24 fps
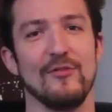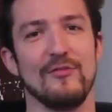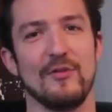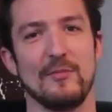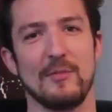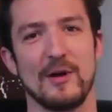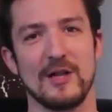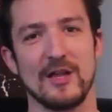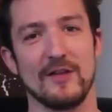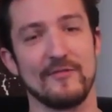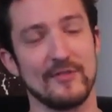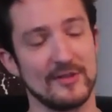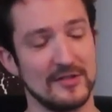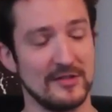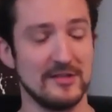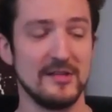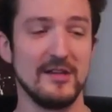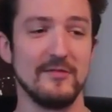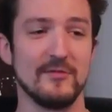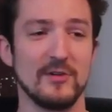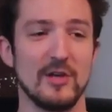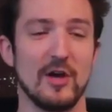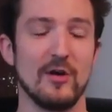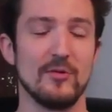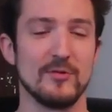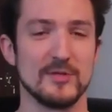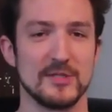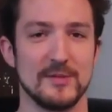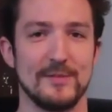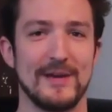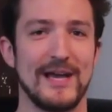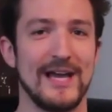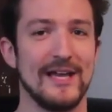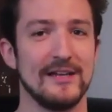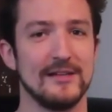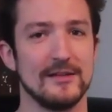of in my life. I didn't even know it was
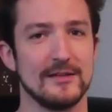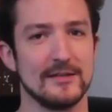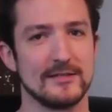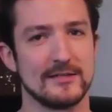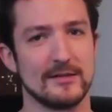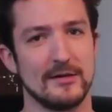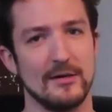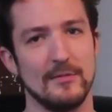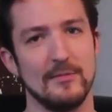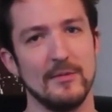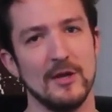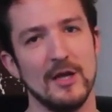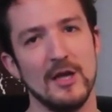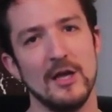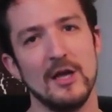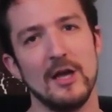a band at the time.